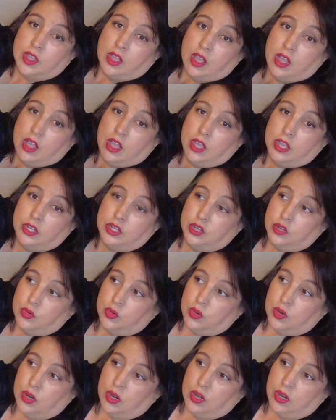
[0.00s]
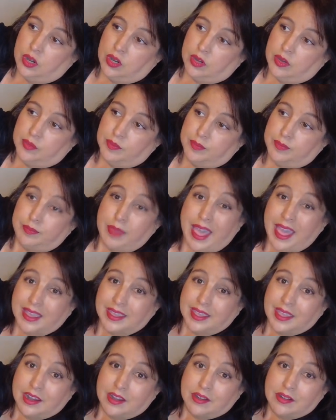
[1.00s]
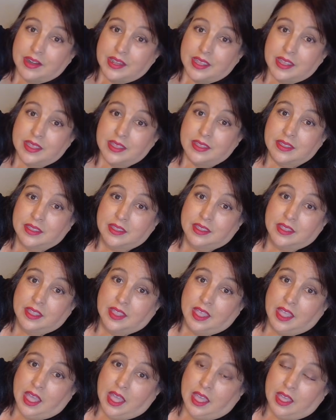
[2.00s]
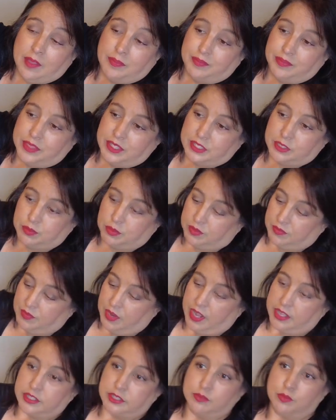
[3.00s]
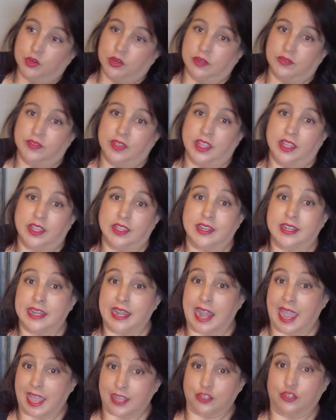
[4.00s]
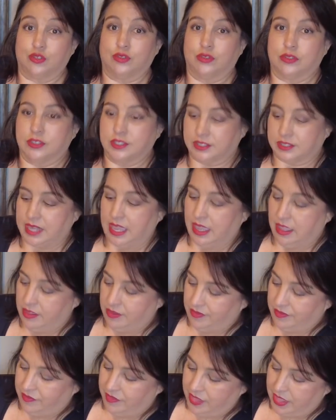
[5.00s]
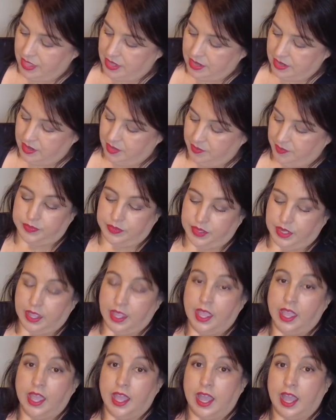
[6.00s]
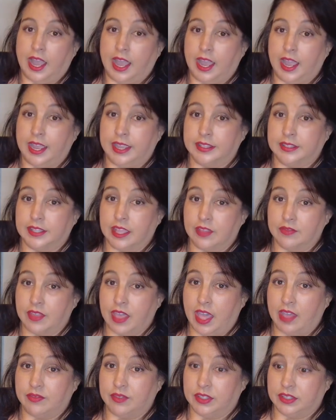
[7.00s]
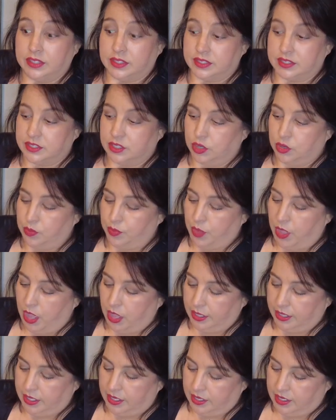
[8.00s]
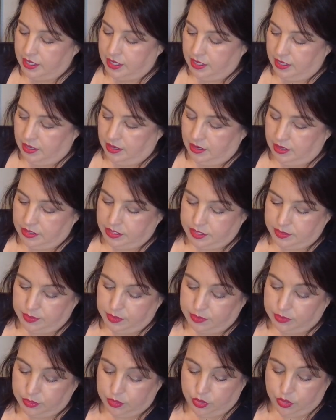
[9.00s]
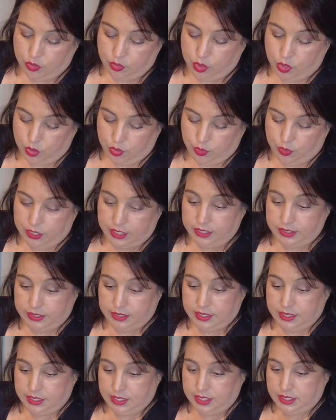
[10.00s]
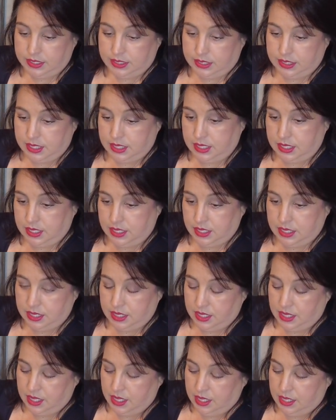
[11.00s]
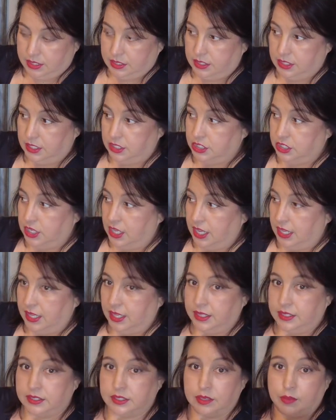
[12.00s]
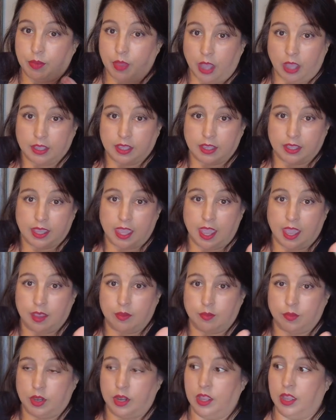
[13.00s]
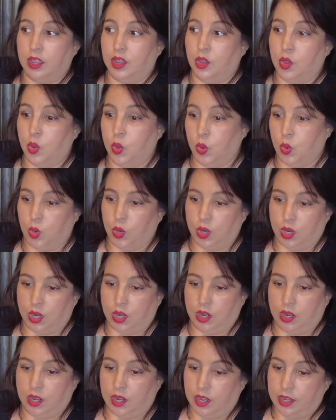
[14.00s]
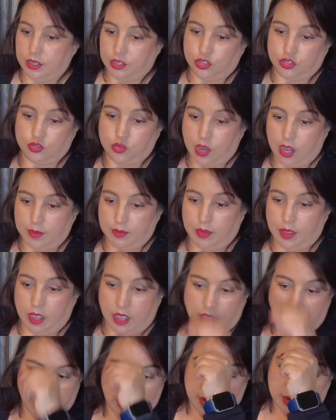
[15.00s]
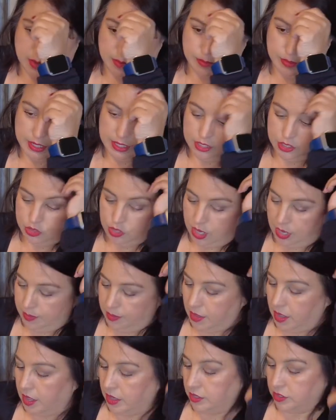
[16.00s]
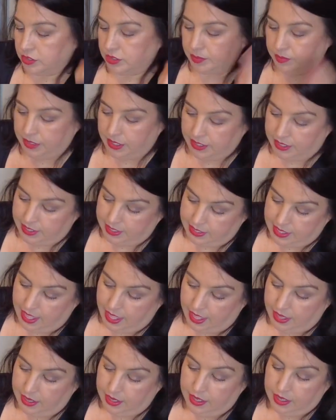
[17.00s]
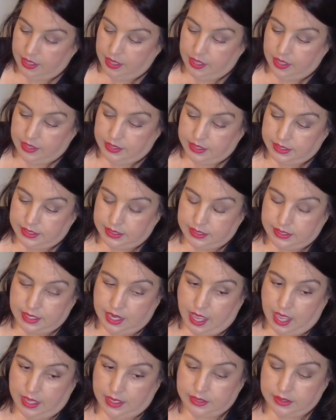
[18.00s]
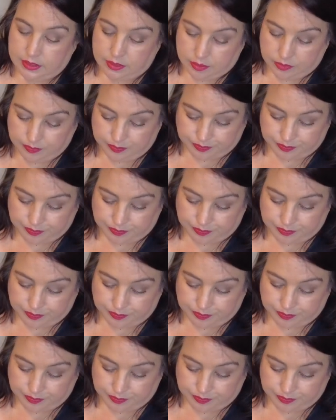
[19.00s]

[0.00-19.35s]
on your back area, this provides more of a natural style fit. I love having this little pocket here to be able to throw easy things in, such as the pocket camera or a tripod, a mini tripod or something like that. This is nice.